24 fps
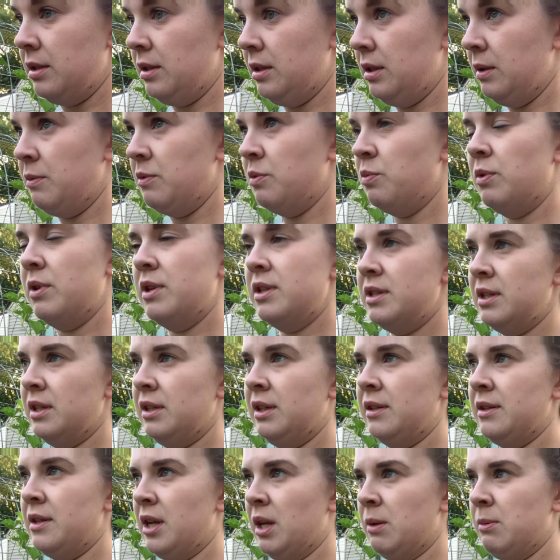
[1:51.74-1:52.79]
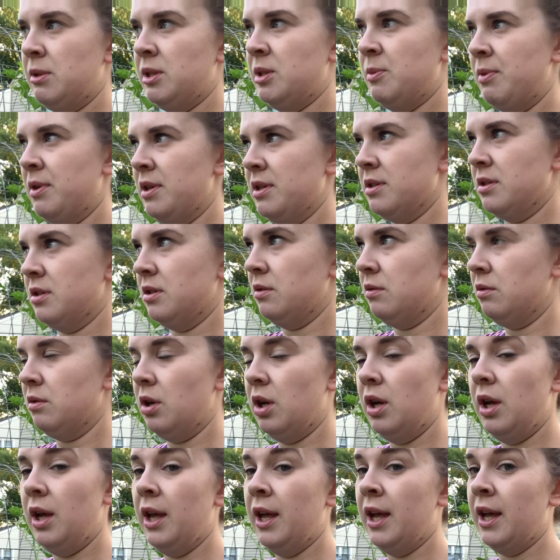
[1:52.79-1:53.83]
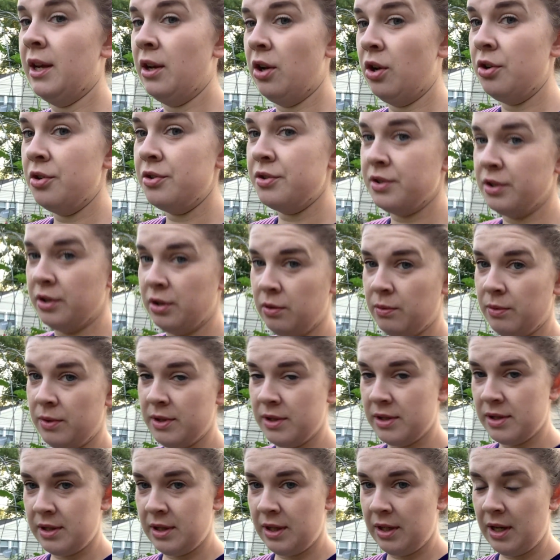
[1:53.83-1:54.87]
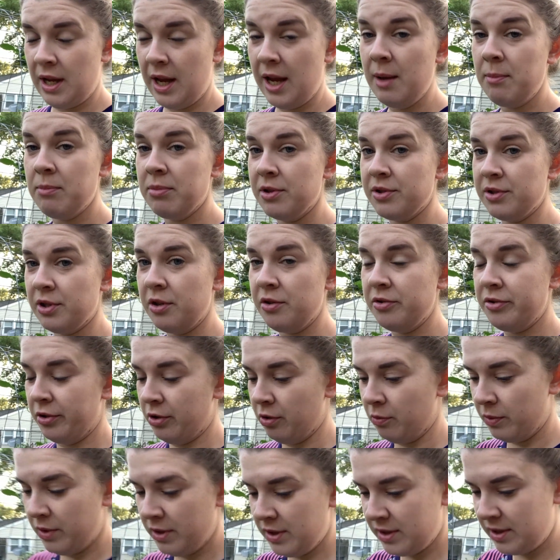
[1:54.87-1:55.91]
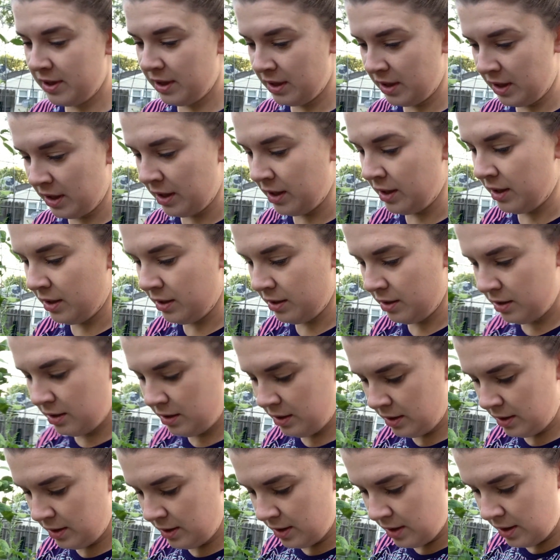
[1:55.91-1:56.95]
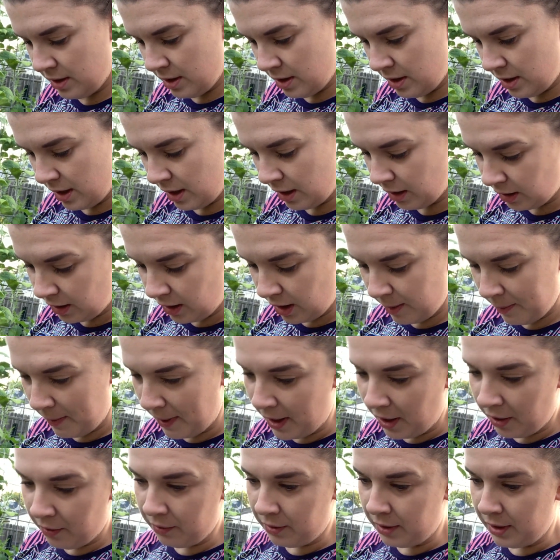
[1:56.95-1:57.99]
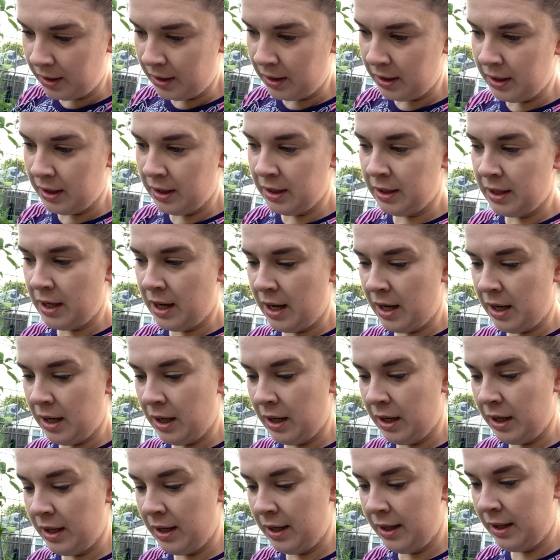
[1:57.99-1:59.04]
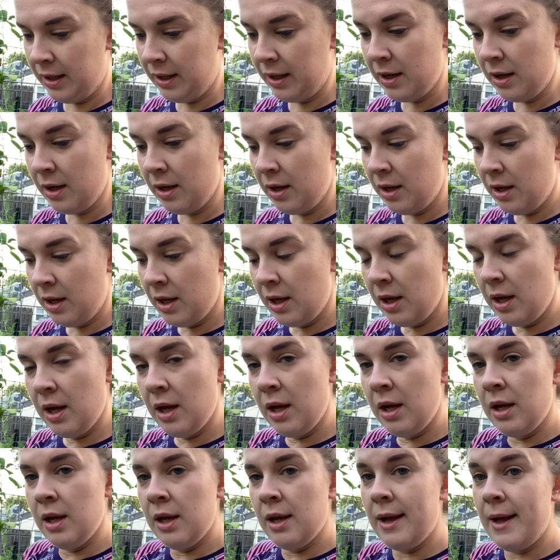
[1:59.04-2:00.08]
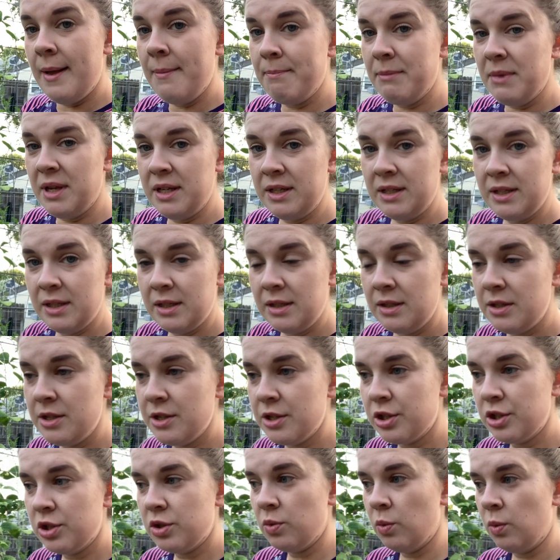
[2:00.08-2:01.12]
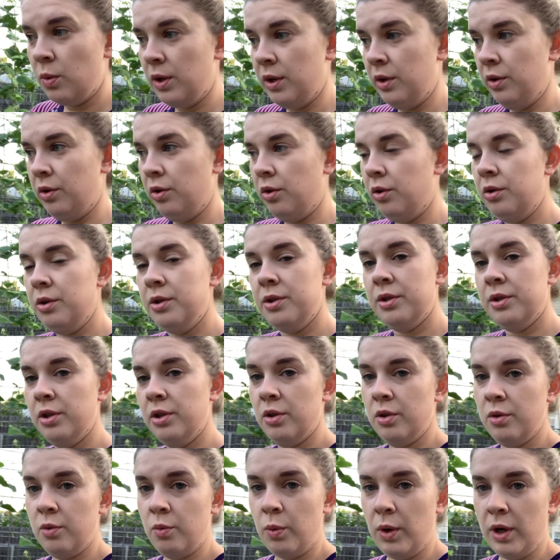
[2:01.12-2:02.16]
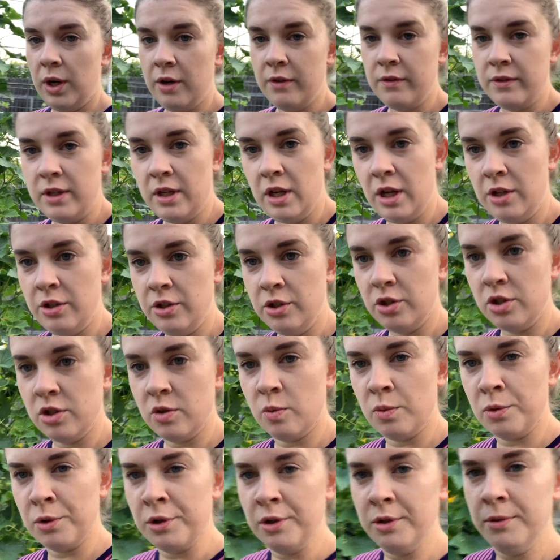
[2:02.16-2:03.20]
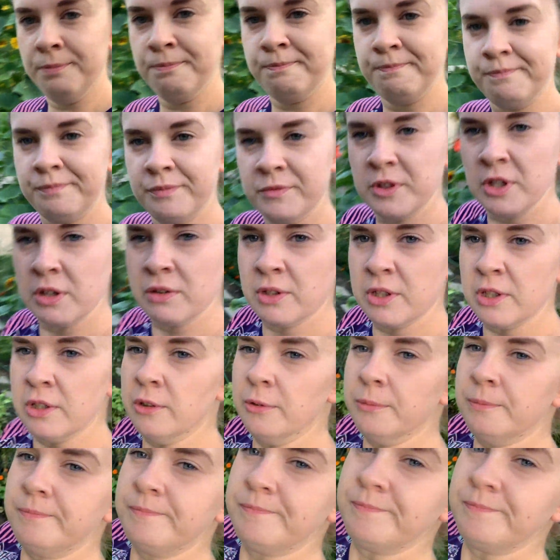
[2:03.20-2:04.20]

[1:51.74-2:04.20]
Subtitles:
it was Wednesday night that I made the pesto. And also Wednesday night, I came out and I amended the soil where the onions were, down here.